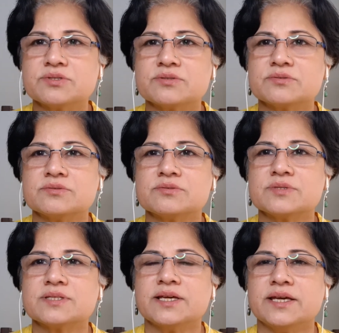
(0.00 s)
to
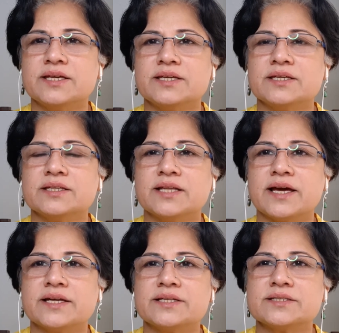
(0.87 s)
say
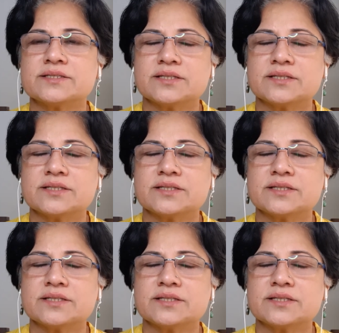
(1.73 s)
that